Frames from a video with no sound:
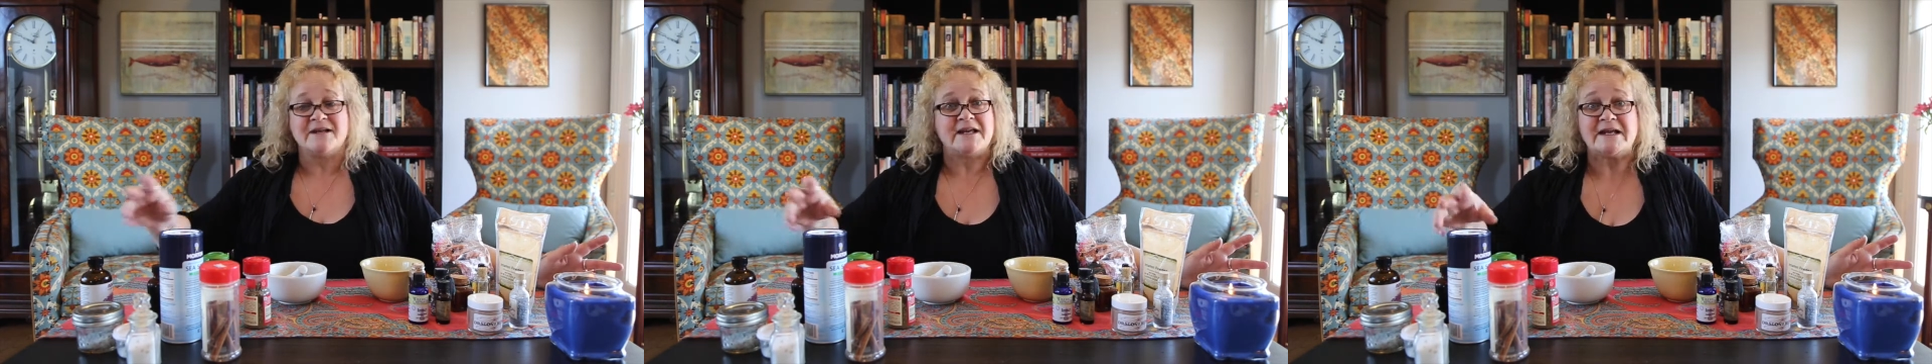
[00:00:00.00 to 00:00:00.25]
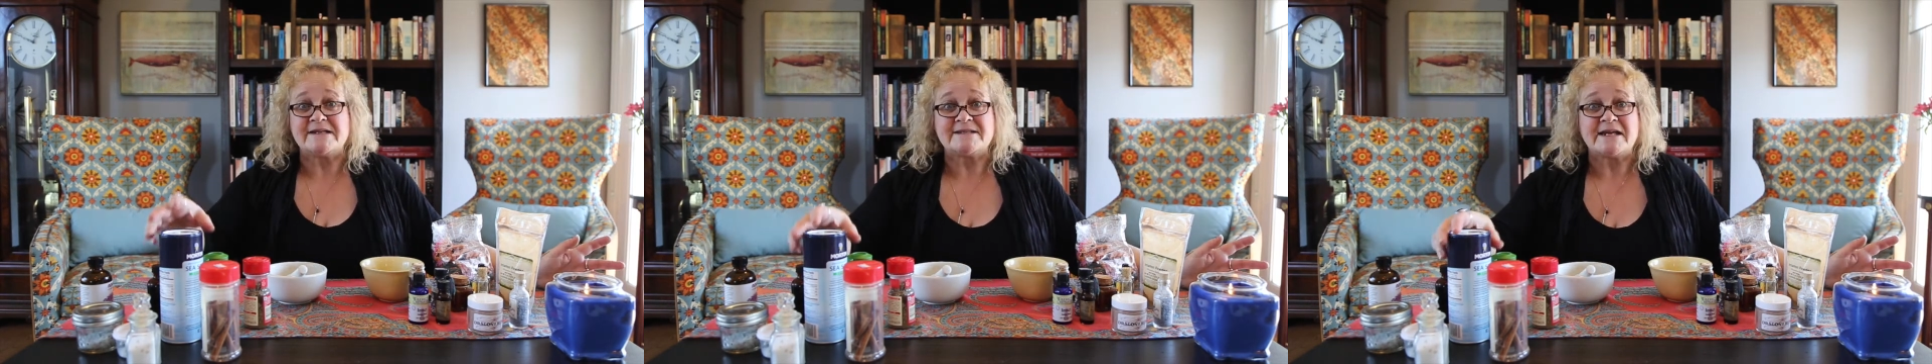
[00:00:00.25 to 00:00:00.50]

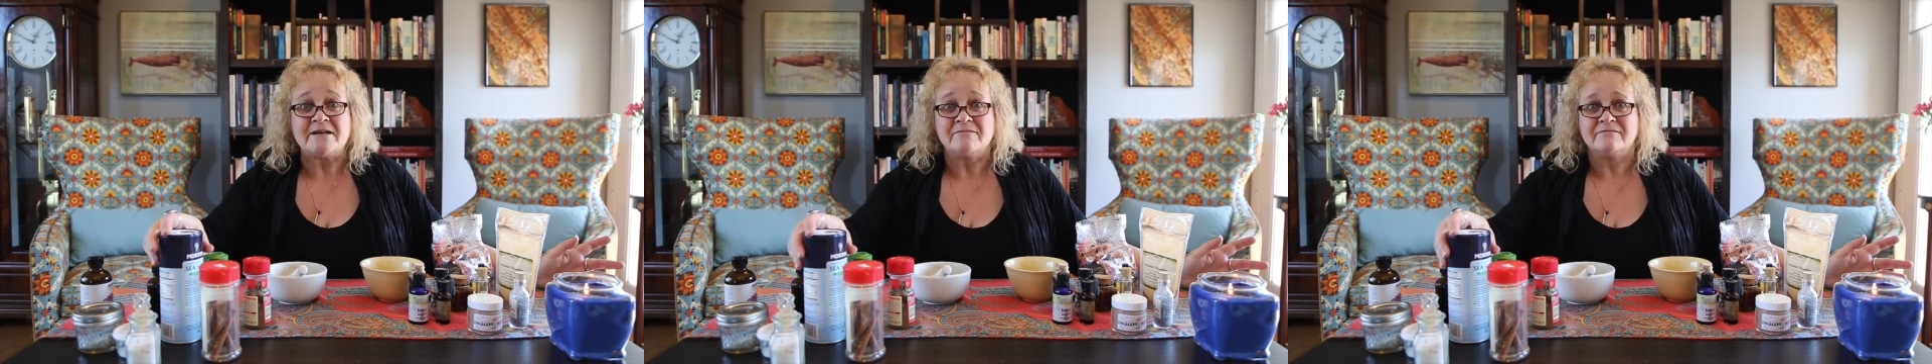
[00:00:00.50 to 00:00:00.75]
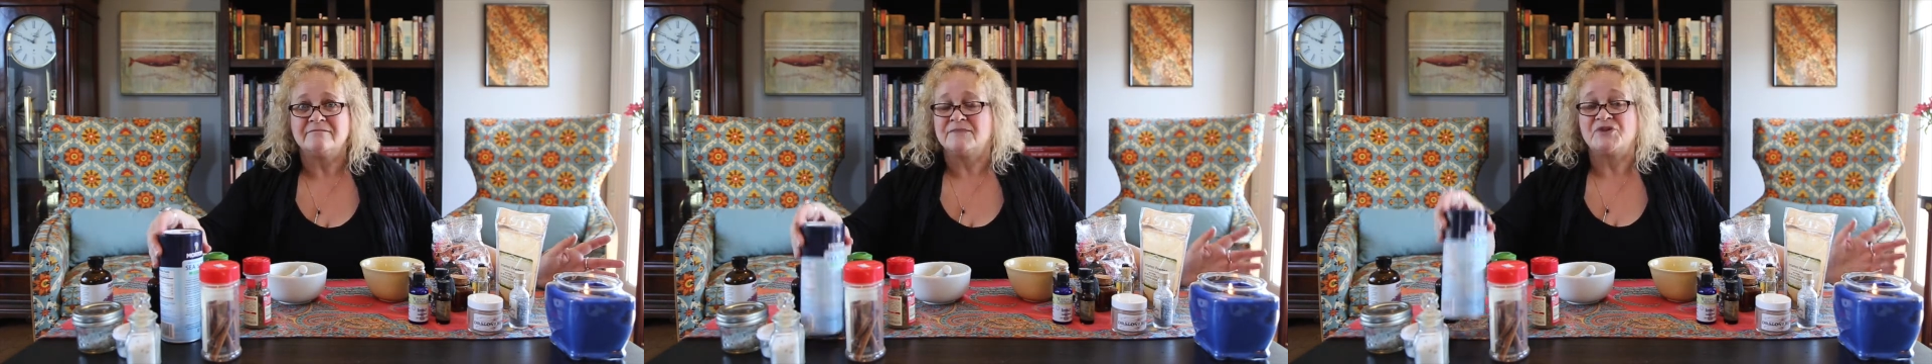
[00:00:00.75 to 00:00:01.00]
Easy,
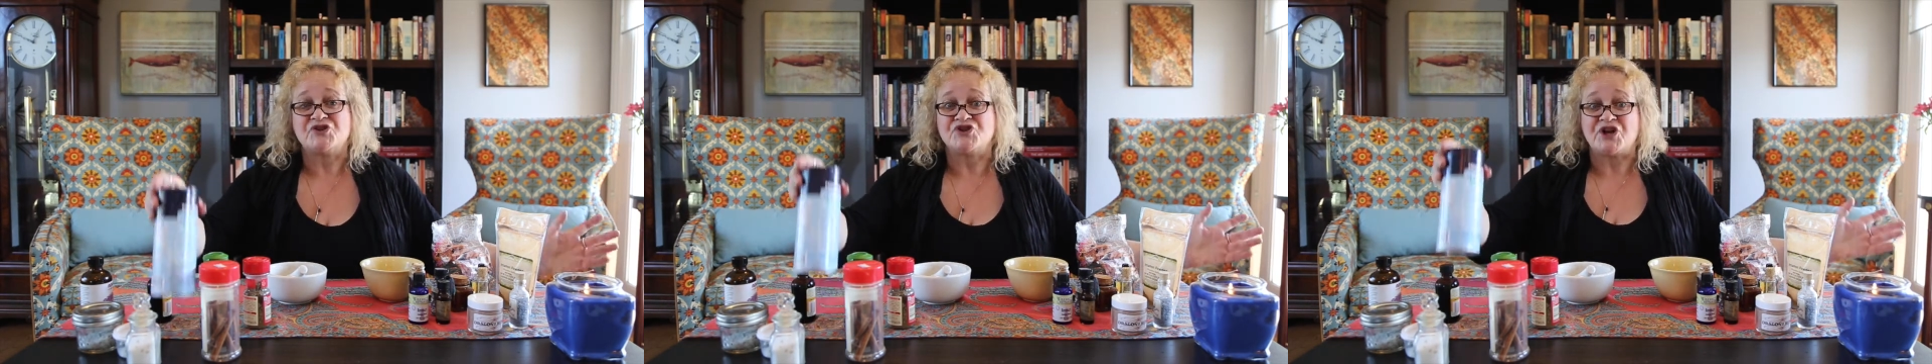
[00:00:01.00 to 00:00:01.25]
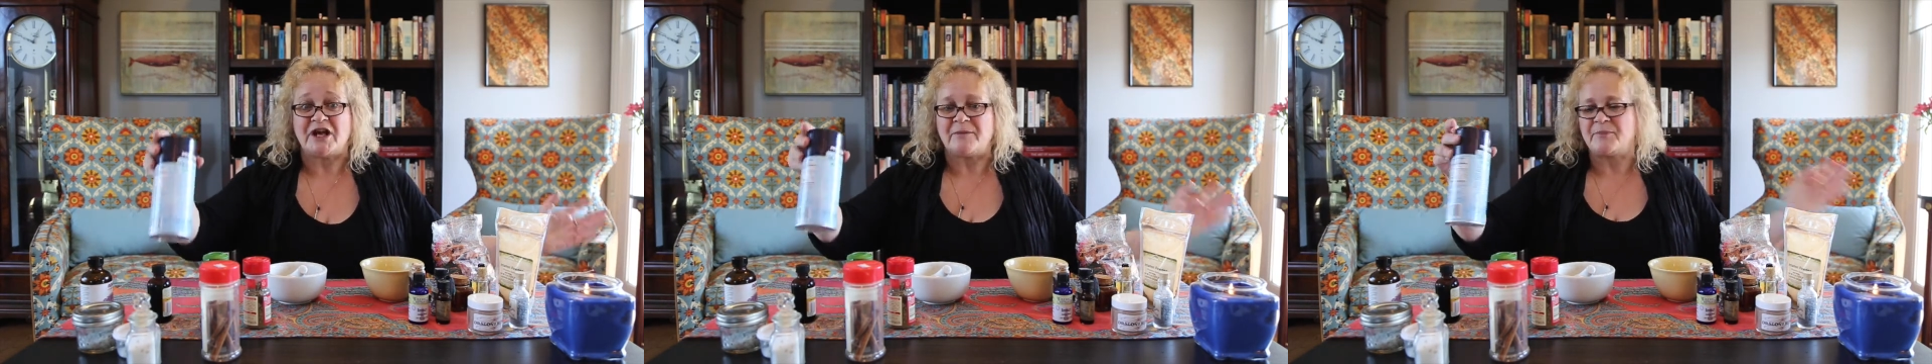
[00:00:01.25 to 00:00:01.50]

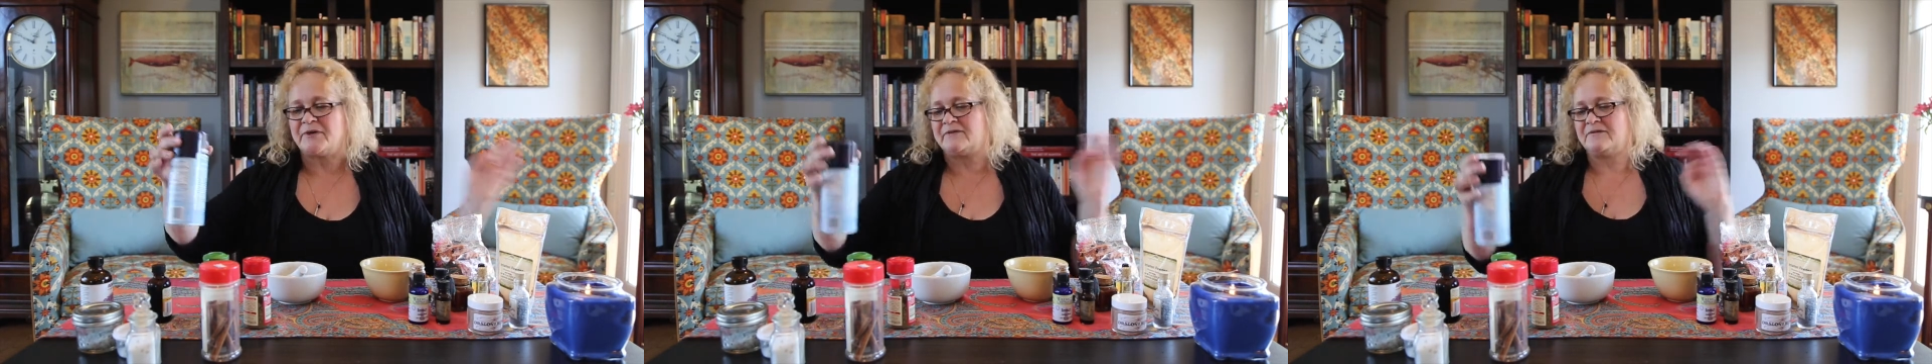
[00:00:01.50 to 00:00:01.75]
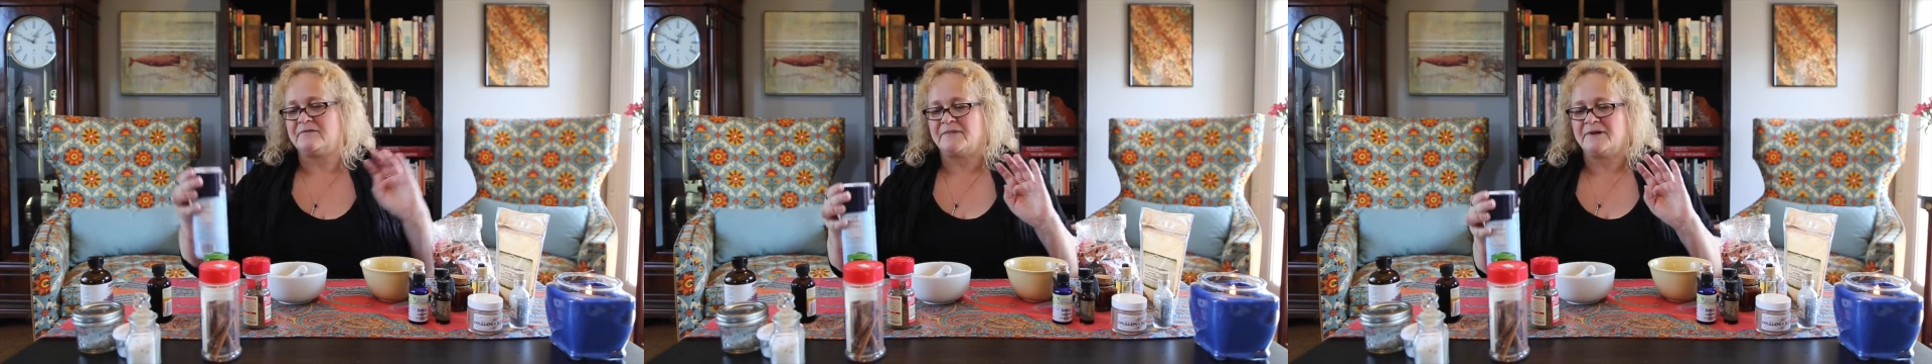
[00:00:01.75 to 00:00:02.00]
cheap.
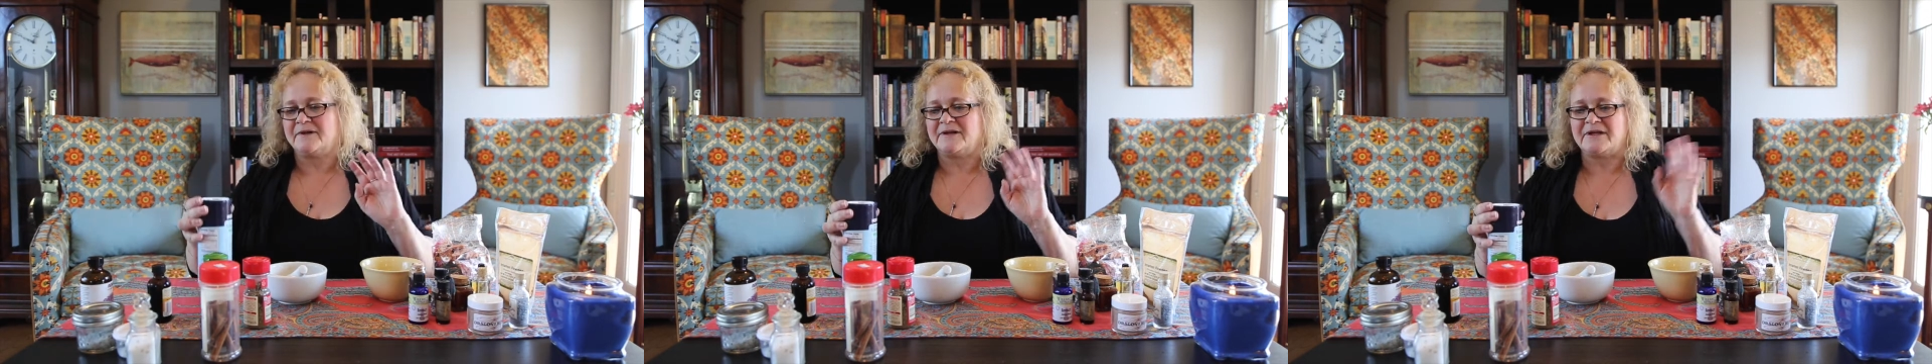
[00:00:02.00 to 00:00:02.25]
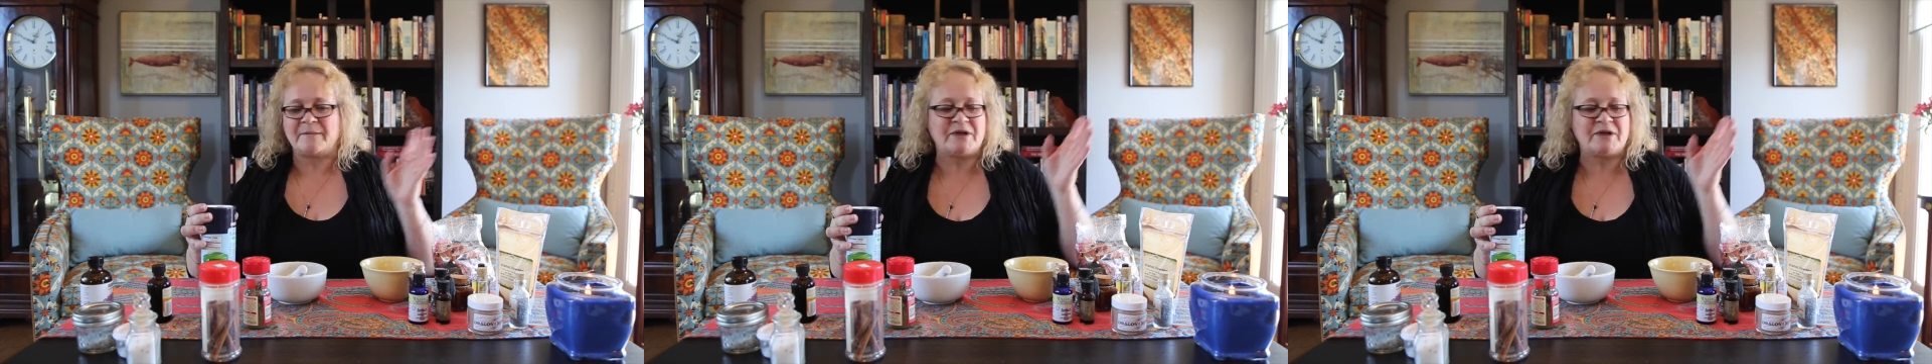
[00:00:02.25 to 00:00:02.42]
I